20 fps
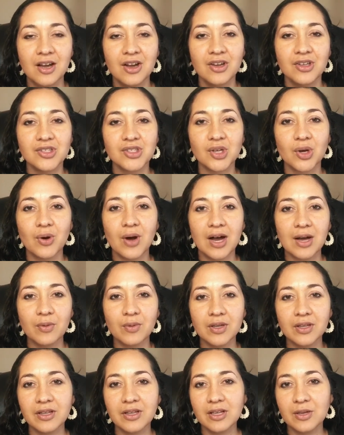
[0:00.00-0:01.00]
So I
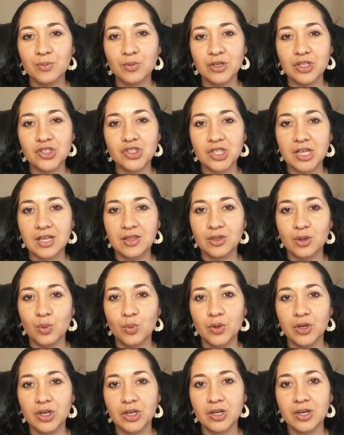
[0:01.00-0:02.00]
really appreciate the
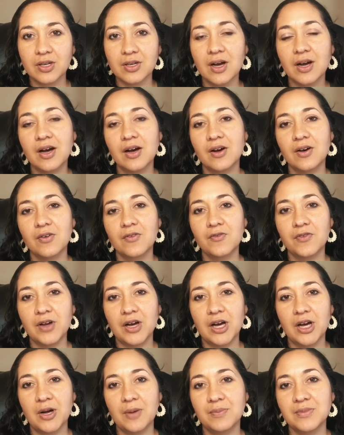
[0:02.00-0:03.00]
work of
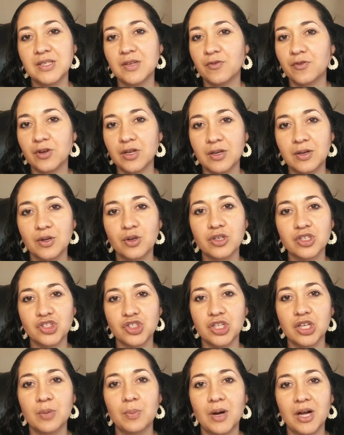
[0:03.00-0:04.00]
um, different Christian
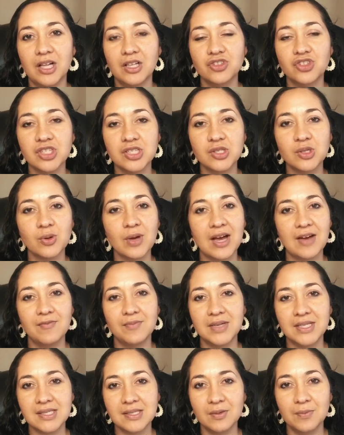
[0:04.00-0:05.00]
apologists who have
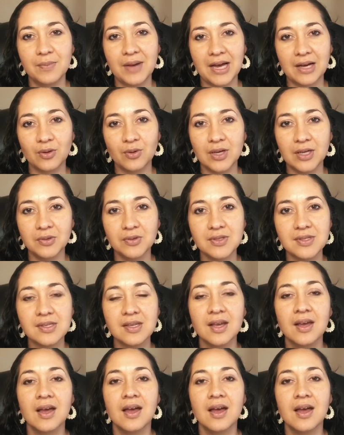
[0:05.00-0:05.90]
Muslim backgrounds.